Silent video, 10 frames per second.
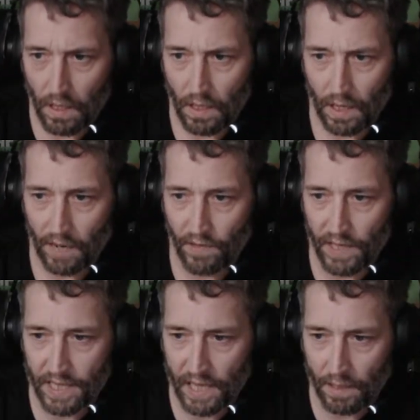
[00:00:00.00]
I've really
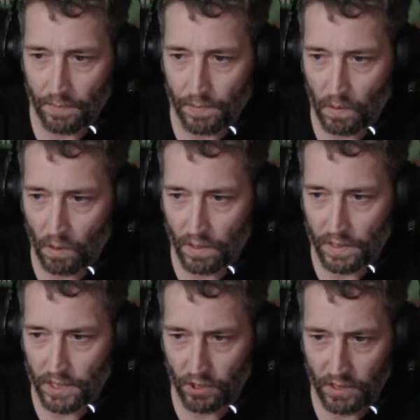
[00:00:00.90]
kicked up all the
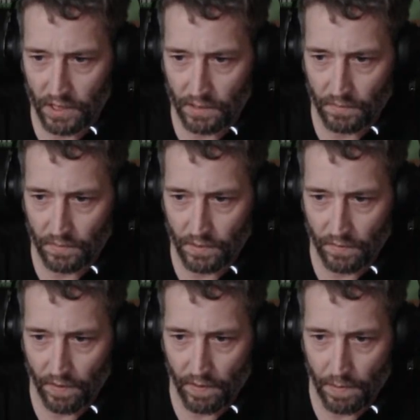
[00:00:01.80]
distro systems
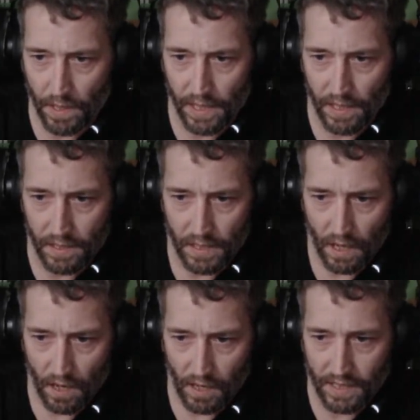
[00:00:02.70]
for everybody.
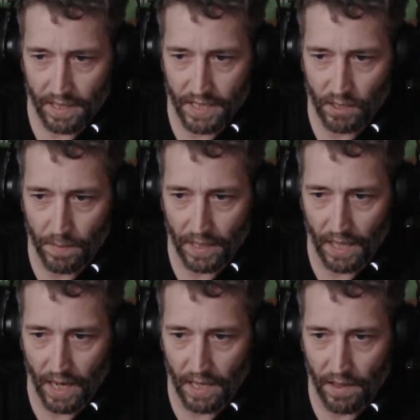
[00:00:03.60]
I said this would be
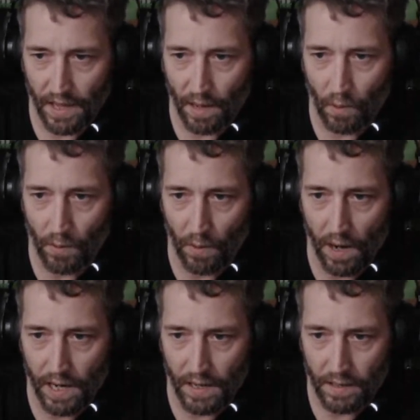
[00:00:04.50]
aligned on that
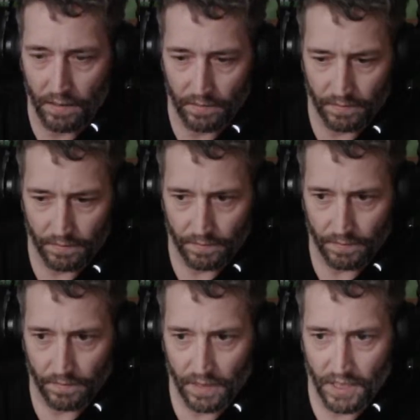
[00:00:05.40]
waterway.
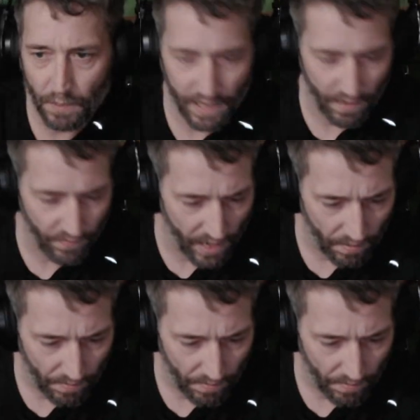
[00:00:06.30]
Let's just put it there for now.